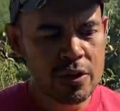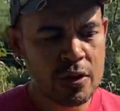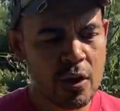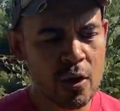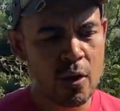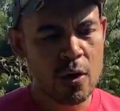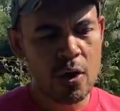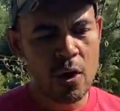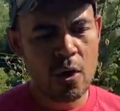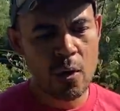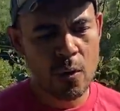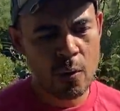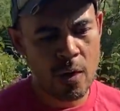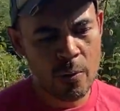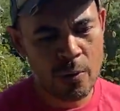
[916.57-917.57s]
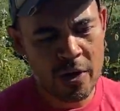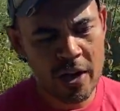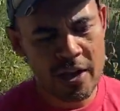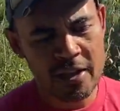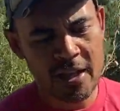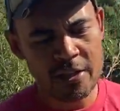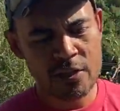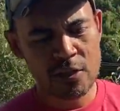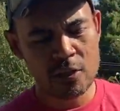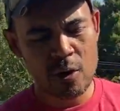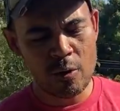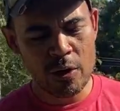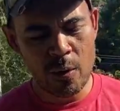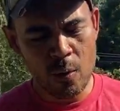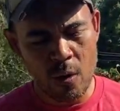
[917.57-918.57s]
So we're gonna like
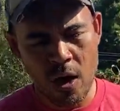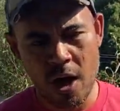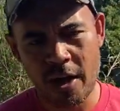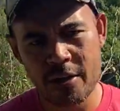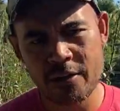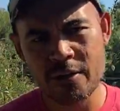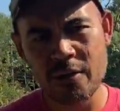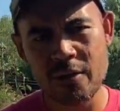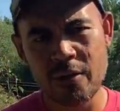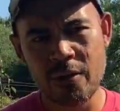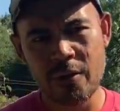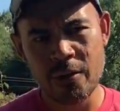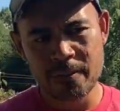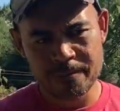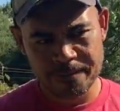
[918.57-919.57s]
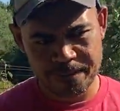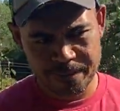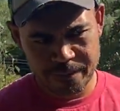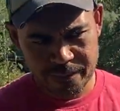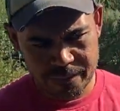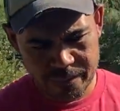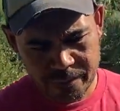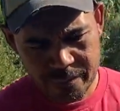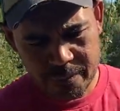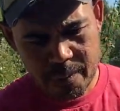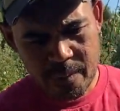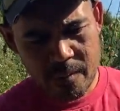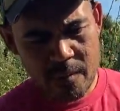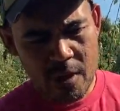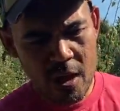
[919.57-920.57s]
slowly walk to
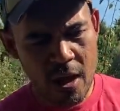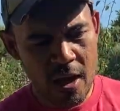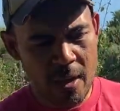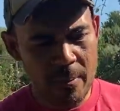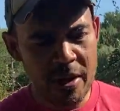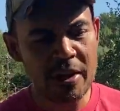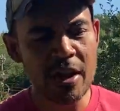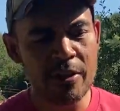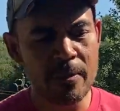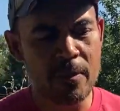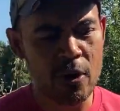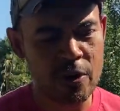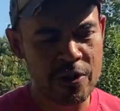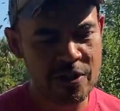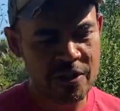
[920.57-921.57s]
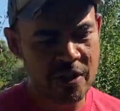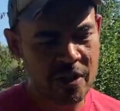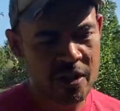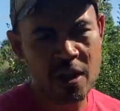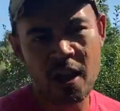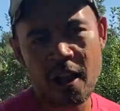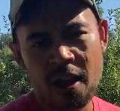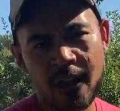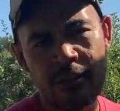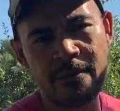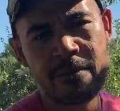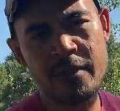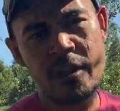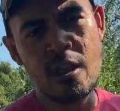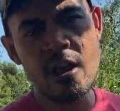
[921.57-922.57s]
another portion of
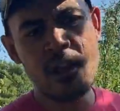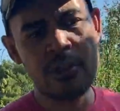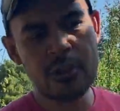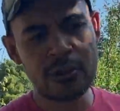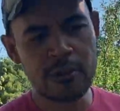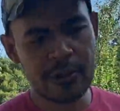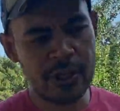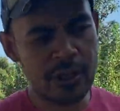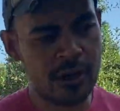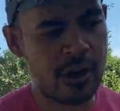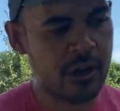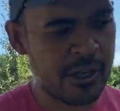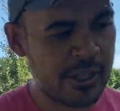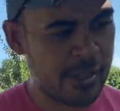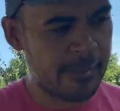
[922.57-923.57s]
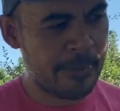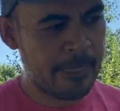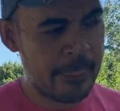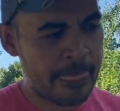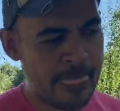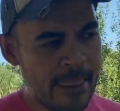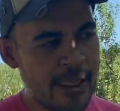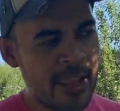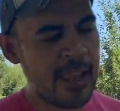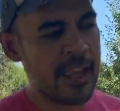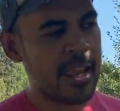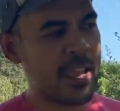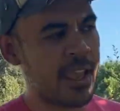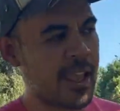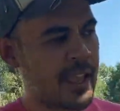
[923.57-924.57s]
the learning garden
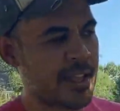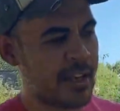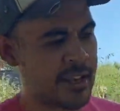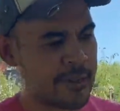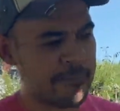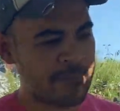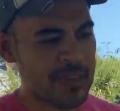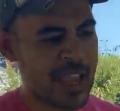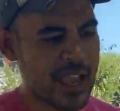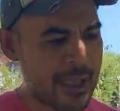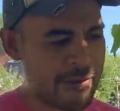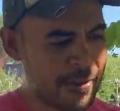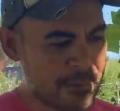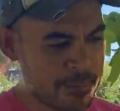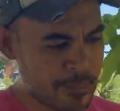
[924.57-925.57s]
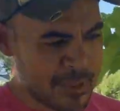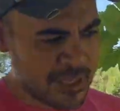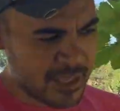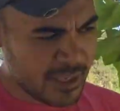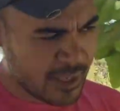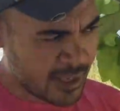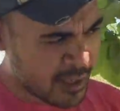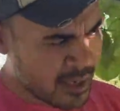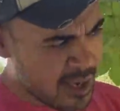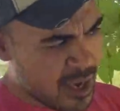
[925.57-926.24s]
and have it be